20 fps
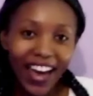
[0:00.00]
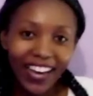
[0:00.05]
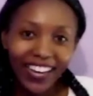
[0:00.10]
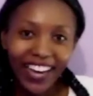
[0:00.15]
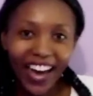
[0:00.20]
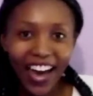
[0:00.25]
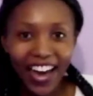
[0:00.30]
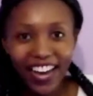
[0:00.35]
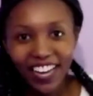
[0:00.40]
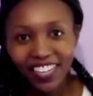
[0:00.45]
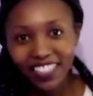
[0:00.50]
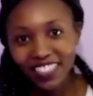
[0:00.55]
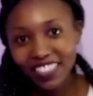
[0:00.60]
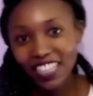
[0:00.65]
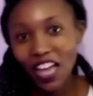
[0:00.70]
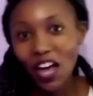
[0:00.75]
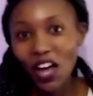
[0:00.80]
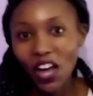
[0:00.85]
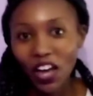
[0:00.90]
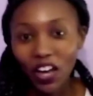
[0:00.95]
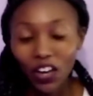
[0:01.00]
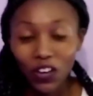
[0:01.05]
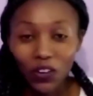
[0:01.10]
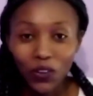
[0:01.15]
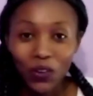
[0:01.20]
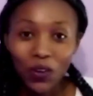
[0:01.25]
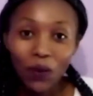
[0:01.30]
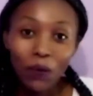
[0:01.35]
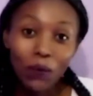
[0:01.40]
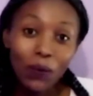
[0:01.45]
Hi guys,
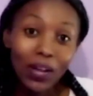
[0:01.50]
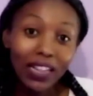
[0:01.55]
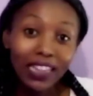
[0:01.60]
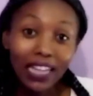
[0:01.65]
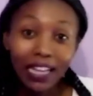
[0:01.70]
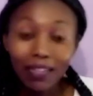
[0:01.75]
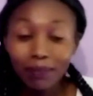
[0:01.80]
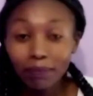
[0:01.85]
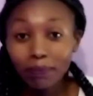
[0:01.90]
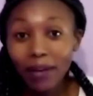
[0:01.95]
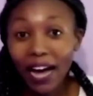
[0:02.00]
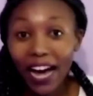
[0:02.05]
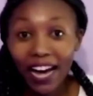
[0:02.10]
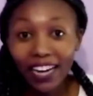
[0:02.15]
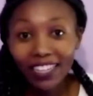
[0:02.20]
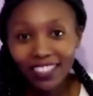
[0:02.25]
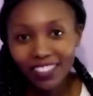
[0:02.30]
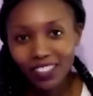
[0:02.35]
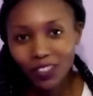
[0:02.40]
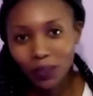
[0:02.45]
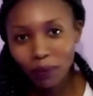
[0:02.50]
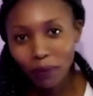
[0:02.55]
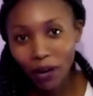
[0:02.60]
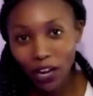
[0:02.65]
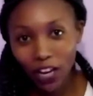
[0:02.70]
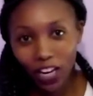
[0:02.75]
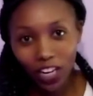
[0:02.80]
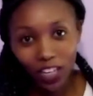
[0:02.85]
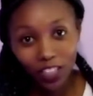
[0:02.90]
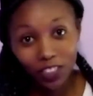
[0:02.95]
welcome back to
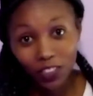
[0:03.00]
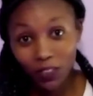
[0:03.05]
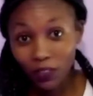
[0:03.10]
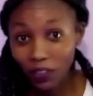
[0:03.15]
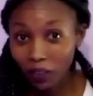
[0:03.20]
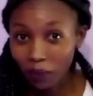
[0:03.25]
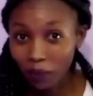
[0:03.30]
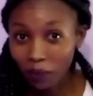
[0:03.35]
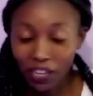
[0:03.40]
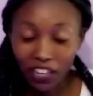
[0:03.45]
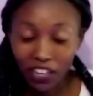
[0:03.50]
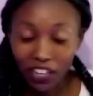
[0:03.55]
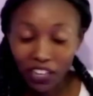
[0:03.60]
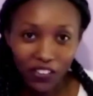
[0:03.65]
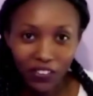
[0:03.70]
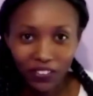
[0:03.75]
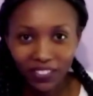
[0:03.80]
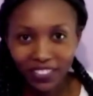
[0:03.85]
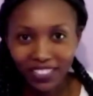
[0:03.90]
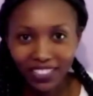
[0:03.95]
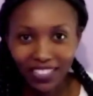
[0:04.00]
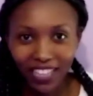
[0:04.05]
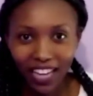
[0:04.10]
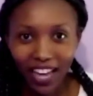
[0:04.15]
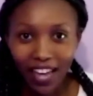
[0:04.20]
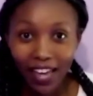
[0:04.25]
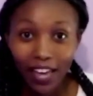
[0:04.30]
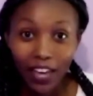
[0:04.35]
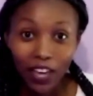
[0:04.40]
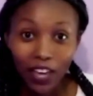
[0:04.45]
Biology with Marynyosk.
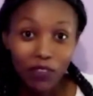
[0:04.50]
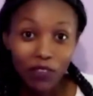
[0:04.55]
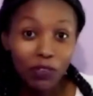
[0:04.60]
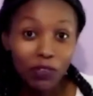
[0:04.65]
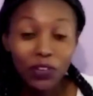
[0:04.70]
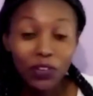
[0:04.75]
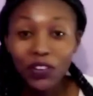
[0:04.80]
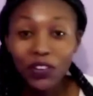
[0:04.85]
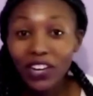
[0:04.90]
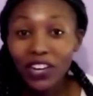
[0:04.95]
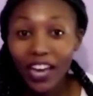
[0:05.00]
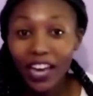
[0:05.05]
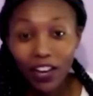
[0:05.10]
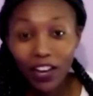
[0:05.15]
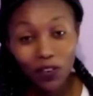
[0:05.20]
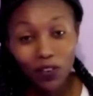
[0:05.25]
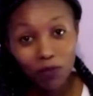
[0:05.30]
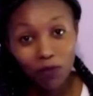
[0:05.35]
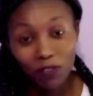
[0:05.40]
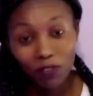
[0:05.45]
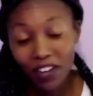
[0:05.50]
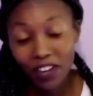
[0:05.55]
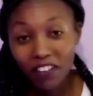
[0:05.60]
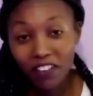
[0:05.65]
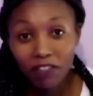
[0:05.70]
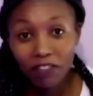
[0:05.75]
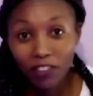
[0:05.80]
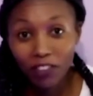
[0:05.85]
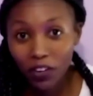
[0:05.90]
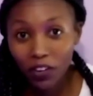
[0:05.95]
If you're new here, you're
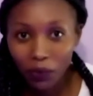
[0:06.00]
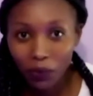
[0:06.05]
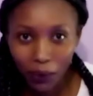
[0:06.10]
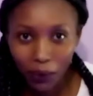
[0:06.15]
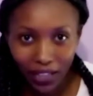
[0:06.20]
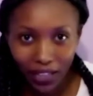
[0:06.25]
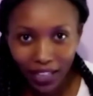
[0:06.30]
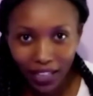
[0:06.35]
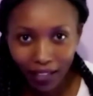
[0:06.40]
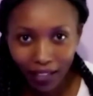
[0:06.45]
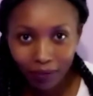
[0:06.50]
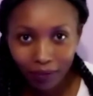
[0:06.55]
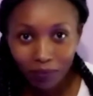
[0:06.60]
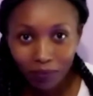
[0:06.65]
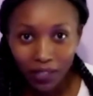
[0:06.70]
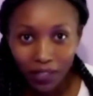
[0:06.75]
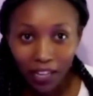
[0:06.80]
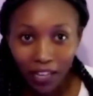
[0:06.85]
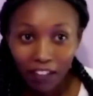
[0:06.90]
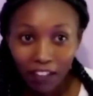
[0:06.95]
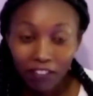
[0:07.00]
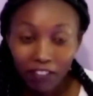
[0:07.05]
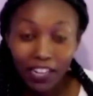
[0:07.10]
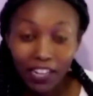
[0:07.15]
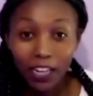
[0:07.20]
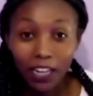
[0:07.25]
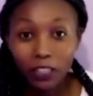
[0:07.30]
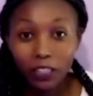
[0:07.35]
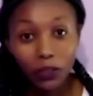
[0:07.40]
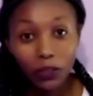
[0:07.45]
very welcome.
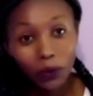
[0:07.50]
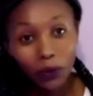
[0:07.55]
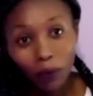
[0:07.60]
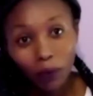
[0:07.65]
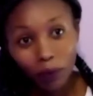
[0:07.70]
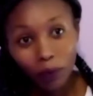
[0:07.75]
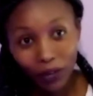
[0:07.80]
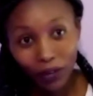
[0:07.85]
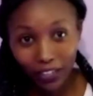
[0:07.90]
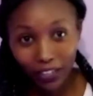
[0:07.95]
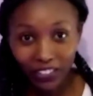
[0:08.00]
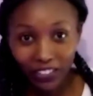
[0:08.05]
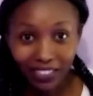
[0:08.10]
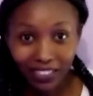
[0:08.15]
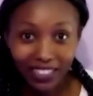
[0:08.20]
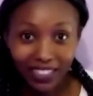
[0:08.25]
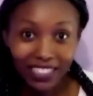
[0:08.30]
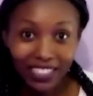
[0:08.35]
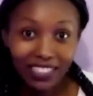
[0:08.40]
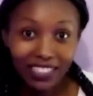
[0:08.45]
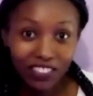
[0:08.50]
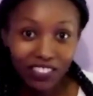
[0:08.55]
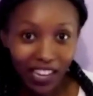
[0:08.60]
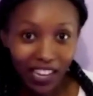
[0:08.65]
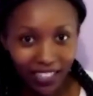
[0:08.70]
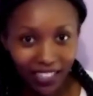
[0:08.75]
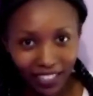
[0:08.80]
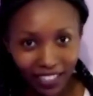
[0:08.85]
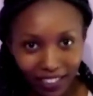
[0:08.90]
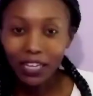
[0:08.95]
Feel at home while you're in this
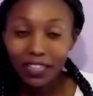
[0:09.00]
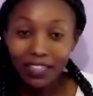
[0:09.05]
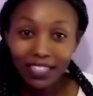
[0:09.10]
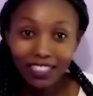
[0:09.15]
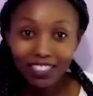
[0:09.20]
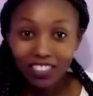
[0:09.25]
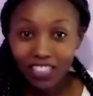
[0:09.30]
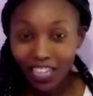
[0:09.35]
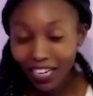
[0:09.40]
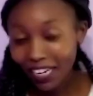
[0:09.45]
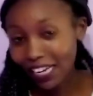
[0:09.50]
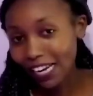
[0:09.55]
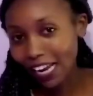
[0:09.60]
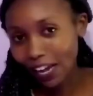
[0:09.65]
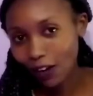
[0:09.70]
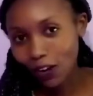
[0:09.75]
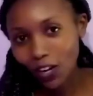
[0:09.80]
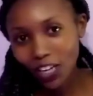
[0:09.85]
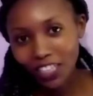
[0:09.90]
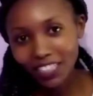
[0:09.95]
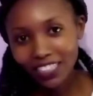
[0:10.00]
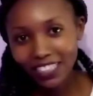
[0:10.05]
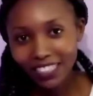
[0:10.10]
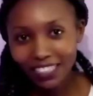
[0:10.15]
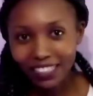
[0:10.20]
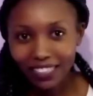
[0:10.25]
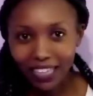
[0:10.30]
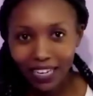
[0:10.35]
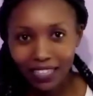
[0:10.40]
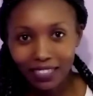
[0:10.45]
channel. In this channel, I always
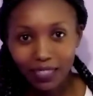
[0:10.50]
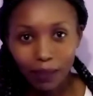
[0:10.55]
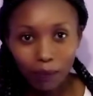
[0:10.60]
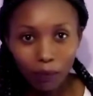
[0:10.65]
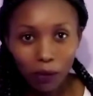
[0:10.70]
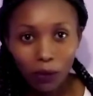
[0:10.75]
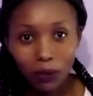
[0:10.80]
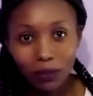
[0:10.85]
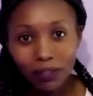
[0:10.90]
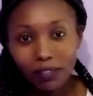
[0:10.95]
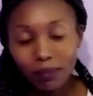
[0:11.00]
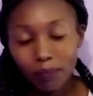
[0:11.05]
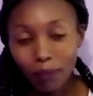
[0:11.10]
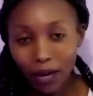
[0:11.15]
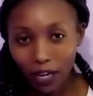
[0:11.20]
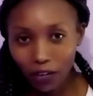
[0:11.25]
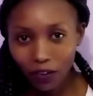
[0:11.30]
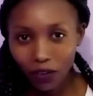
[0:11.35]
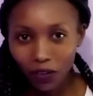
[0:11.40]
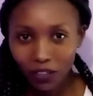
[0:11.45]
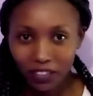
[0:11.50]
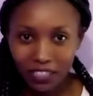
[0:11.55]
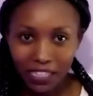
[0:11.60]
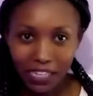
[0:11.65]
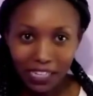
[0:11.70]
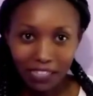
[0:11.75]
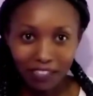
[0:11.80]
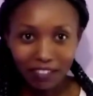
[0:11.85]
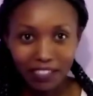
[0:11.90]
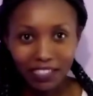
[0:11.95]
discuss about biology
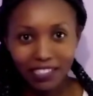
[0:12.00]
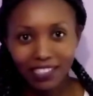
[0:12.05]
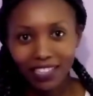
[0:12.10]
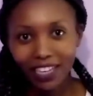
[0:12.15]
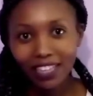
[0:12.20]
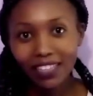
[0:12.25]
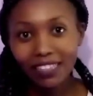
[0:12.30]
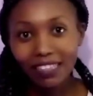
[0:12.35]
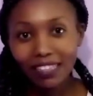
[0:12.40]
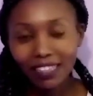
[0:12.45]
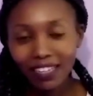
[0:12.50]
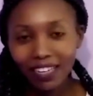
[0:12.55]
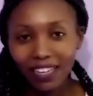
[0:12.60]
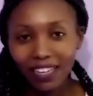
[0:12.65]
in detail,